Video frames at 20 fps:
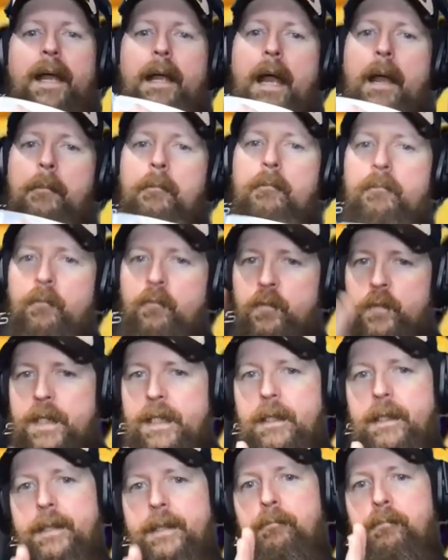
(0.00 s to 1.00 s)
I, I'm
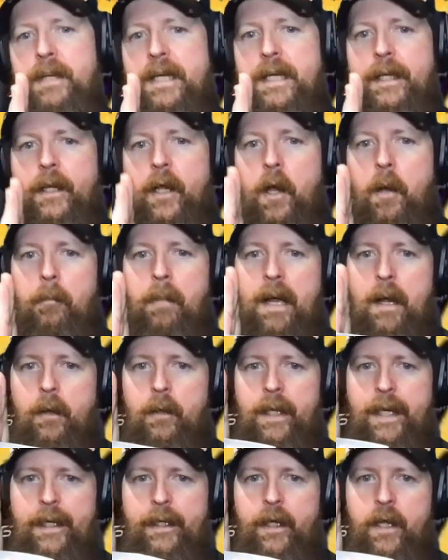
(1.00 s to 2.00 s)
really big
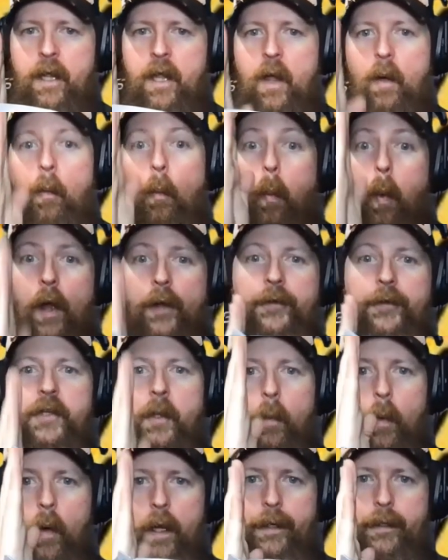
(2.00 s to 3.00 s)
about like one
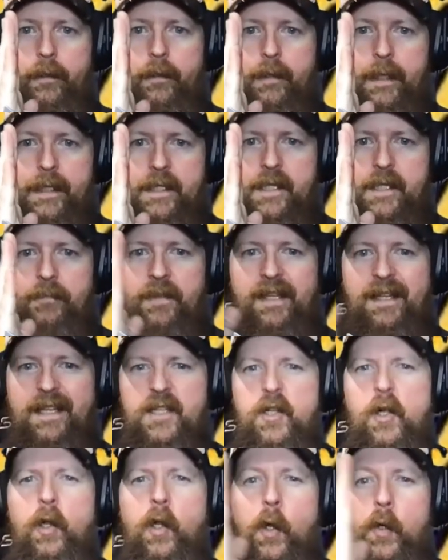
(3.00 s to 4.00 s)
to one, like something
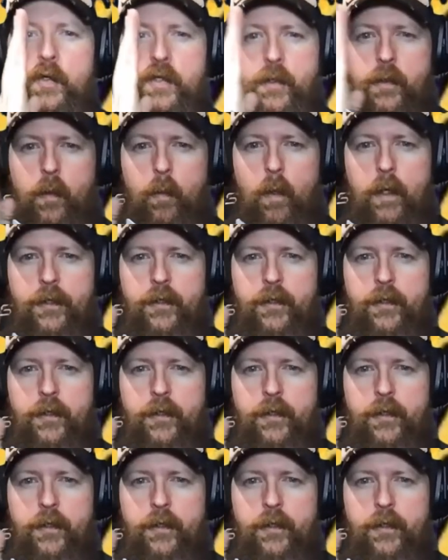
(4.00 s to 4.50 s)
that's closer to